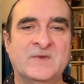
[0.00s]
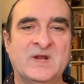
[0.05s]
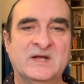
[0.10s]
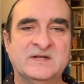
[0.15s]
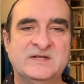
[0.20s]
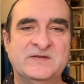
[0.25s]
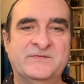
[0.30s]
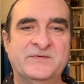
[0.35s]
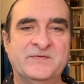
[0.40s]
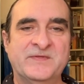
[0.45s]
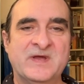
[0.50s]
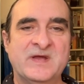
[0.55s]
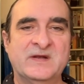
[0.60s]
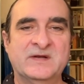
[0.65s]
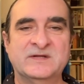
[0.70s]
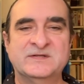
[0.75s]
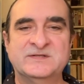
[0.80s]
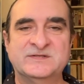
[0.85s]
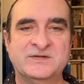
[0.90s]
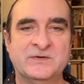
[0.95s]
And even
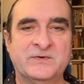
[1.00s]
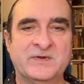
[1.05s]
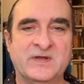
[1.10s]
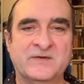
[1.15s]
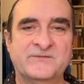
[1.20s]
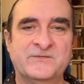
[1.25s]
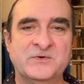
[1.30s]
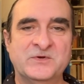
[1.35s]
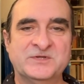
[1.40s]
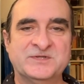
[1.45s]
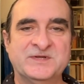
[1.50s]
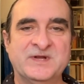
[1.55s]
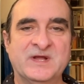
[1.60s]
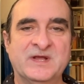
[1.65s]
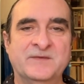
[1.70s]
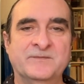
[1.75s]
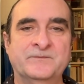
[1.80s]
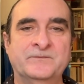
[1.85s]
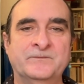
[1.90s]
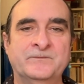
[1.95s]
then it is only a first
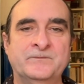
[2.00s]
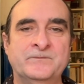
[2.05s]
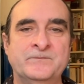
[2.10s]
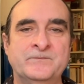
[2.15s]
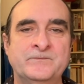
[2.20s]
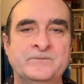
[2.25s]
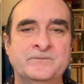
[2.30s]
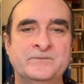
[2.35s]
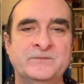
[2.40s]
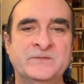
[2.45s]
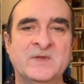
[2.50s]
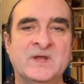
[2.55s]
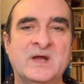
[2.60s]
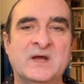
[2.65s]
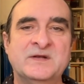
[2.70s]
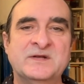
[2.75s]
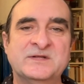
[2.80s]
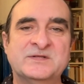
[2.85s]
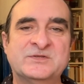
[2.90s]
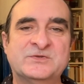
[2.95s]
name,
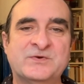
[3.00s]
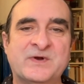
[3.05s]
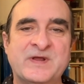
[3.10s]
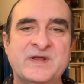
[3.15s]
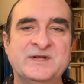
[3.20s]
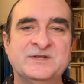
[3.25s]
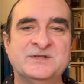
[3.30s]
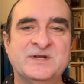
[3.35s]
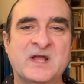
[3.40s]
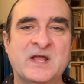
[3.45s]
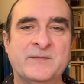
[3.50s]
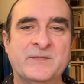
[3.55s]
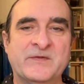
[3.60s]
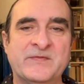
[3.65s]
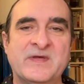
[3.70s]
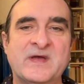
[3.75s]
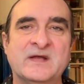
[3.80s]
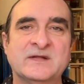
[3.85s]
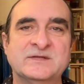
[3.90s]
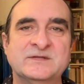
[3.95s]
and a strange name at
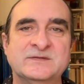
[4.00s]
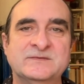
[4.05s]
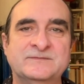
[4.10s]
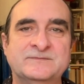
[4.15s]
that.